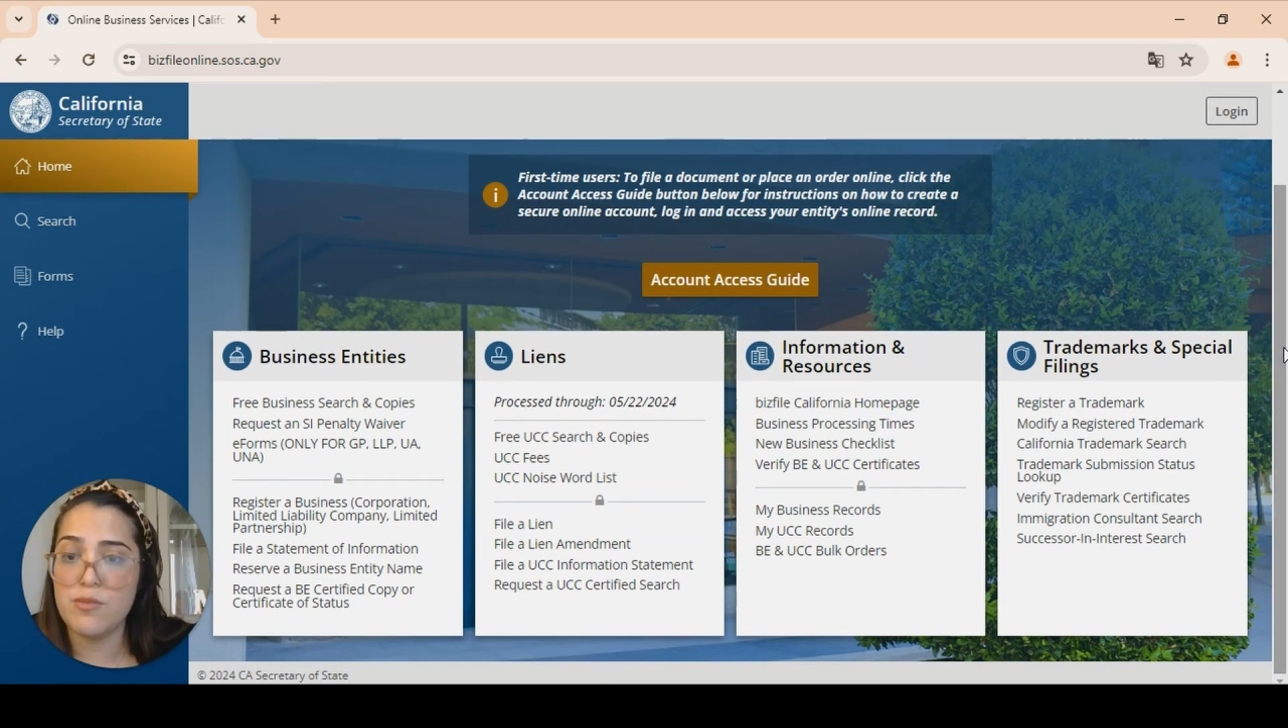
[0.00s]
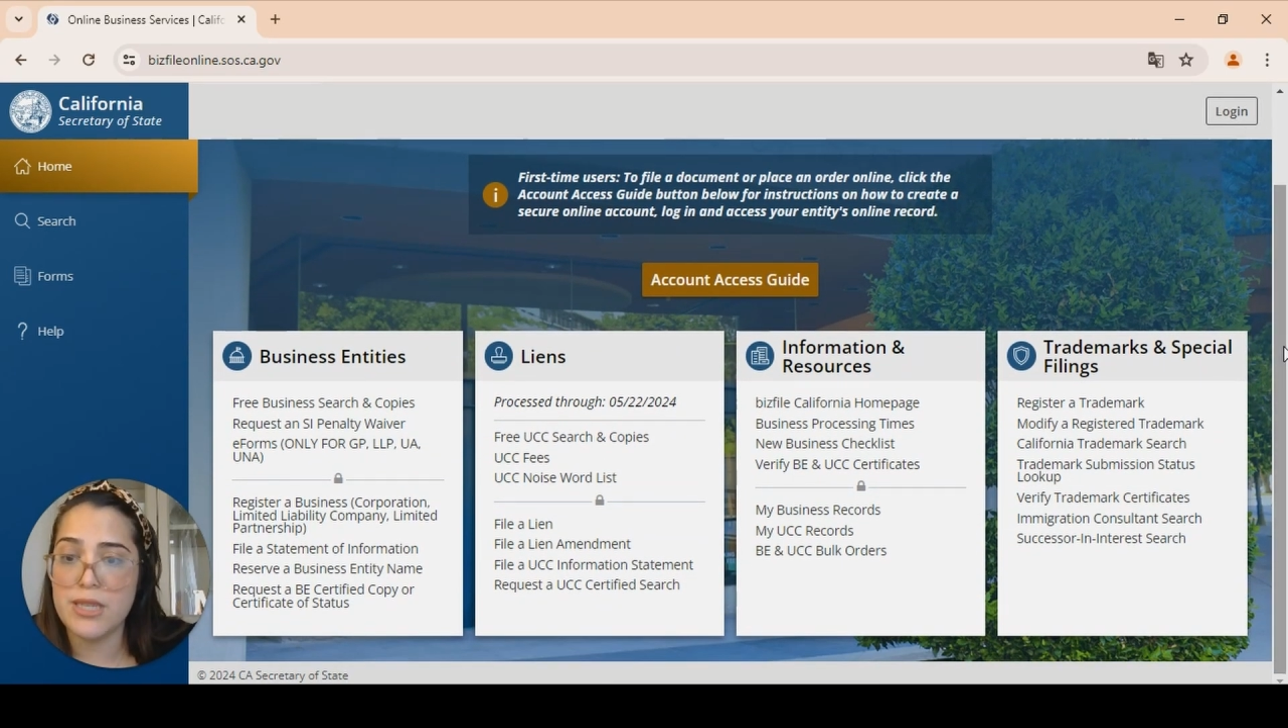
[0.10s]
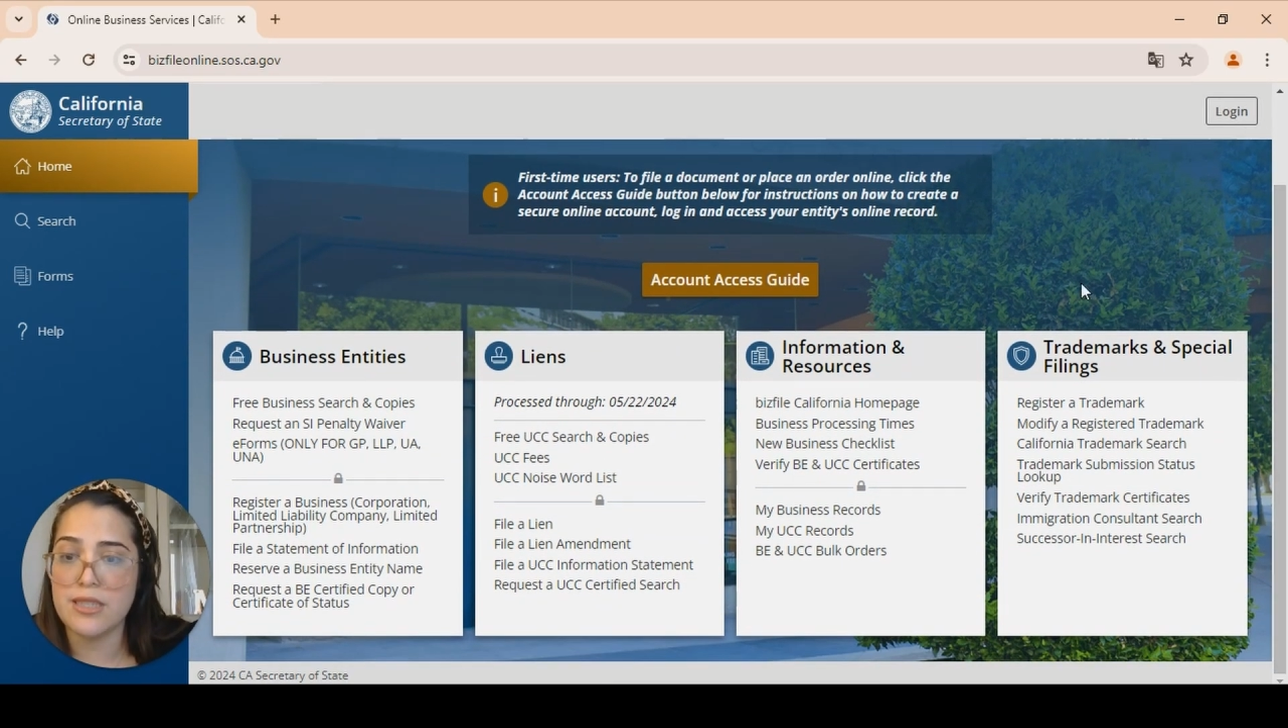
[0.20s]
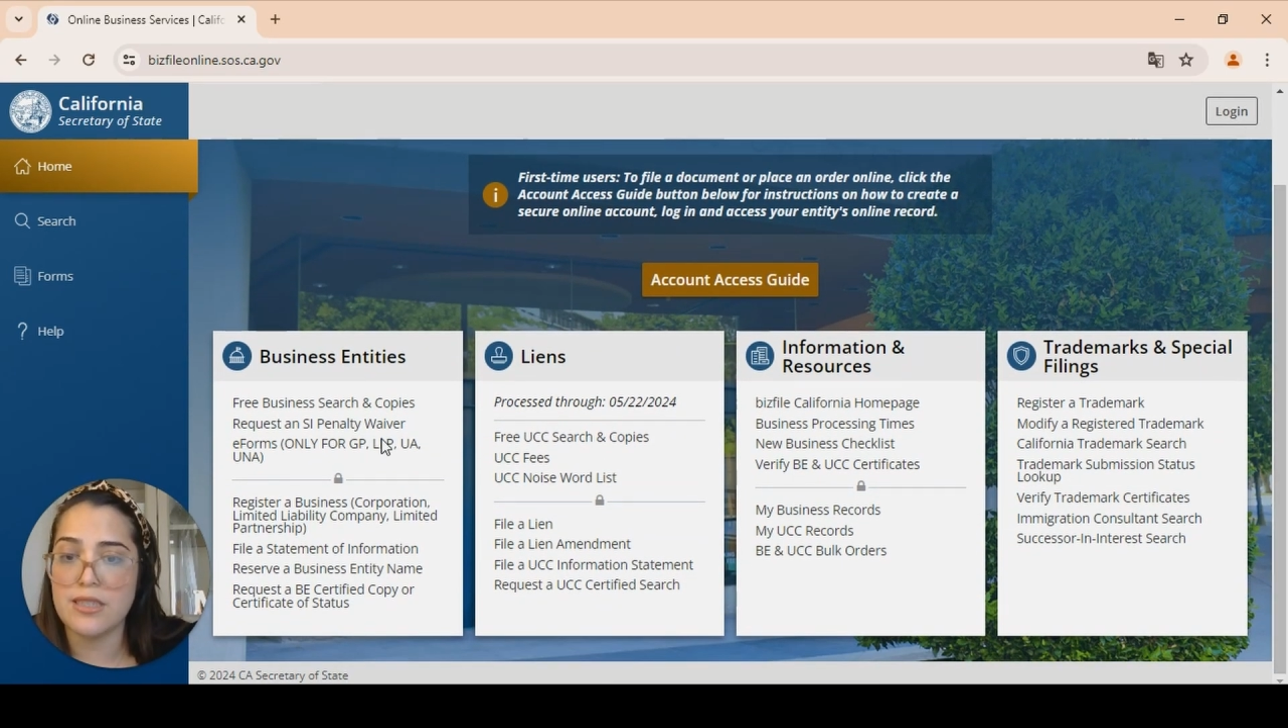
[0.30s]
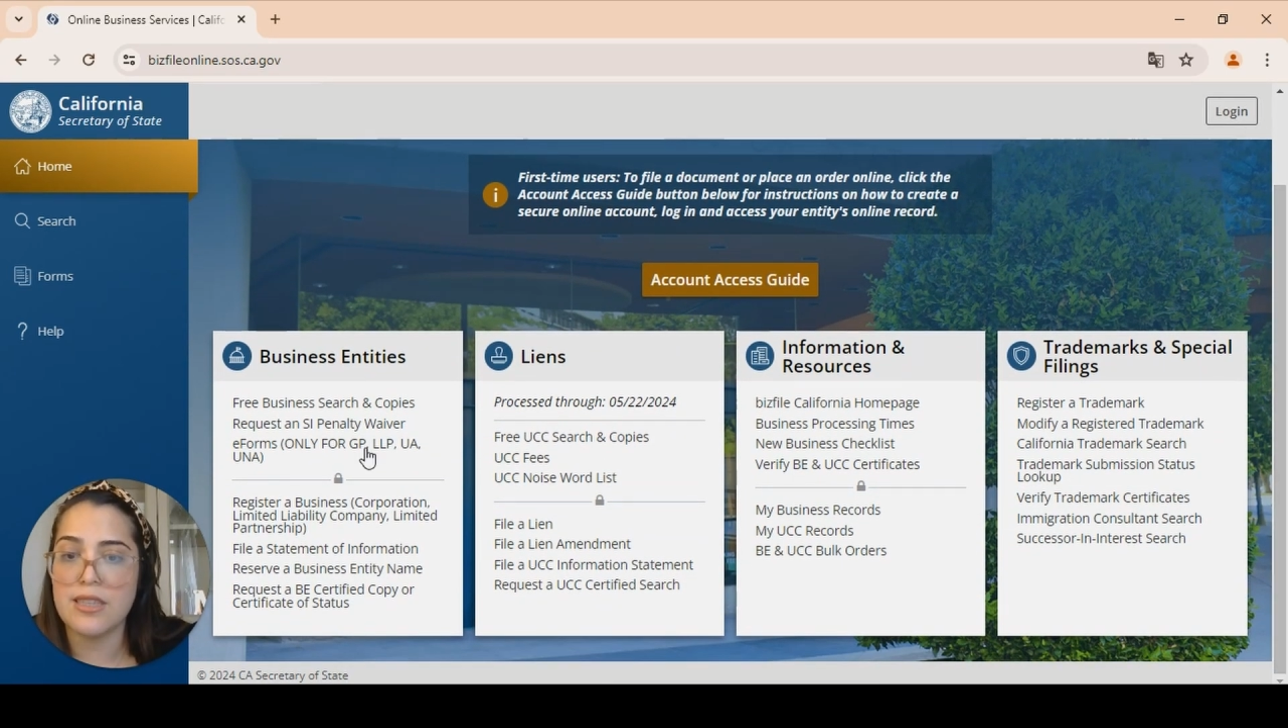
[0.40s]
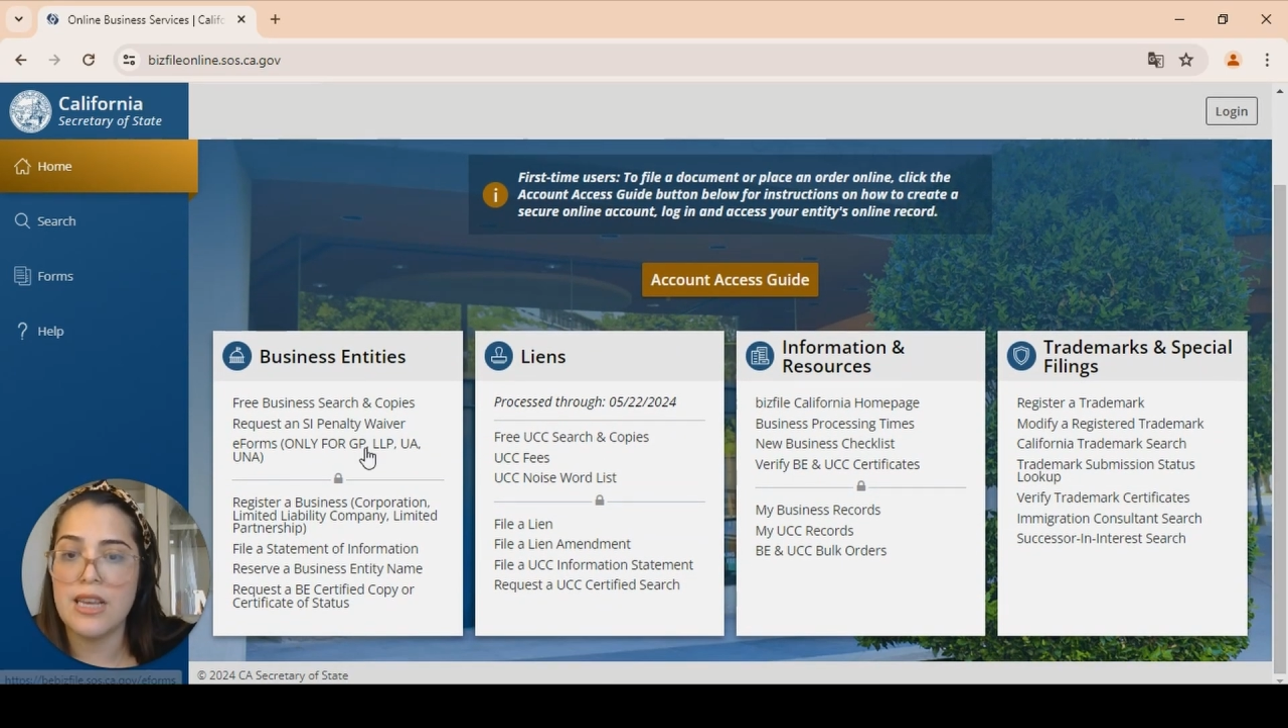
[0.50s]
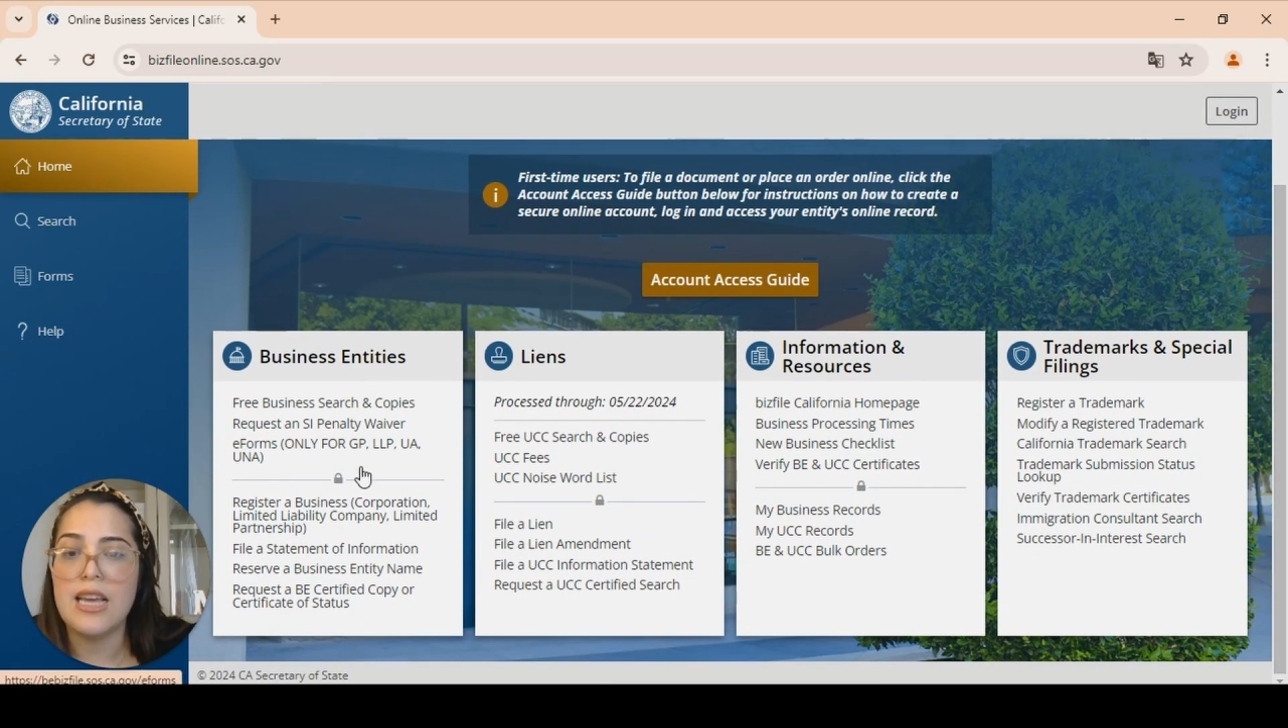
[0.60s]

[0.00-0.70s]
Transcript: business.